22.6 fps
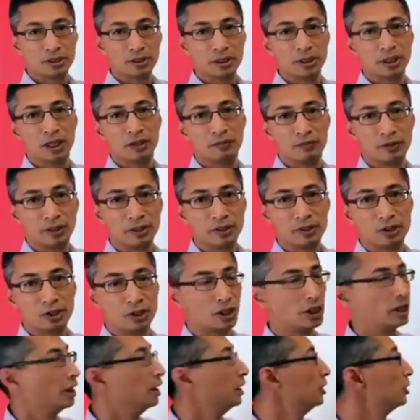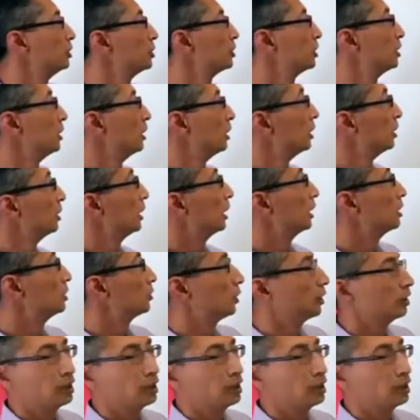see, have things changed? Do